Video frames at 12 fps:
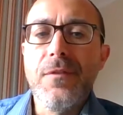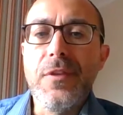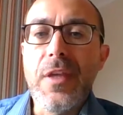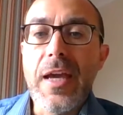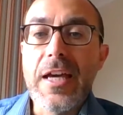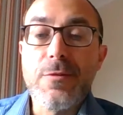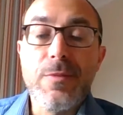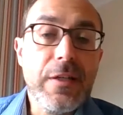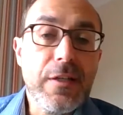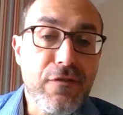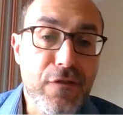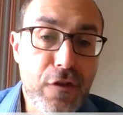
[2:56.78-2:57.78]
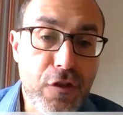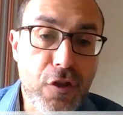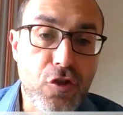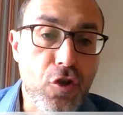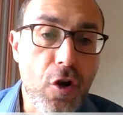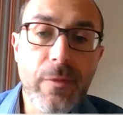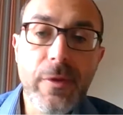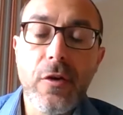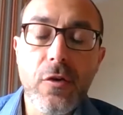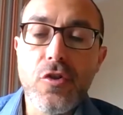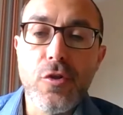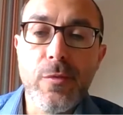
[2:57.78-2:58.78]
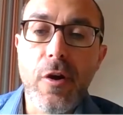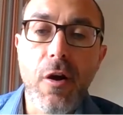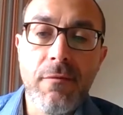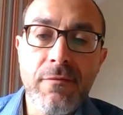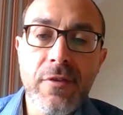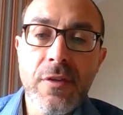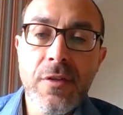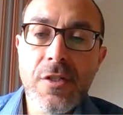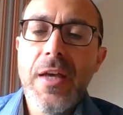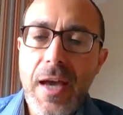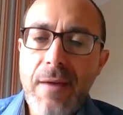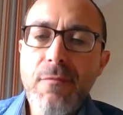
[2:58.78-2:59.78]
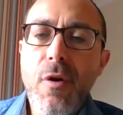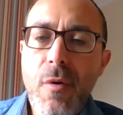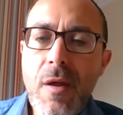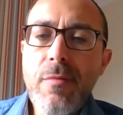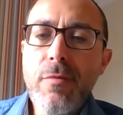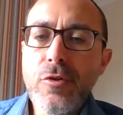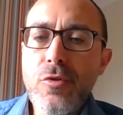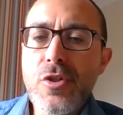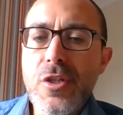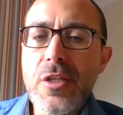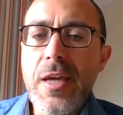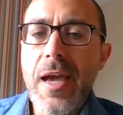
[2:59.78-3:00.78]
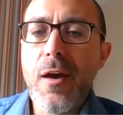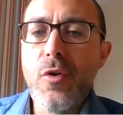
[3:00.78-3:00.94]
there has been a further drop in consumer confidence. And we're able to see how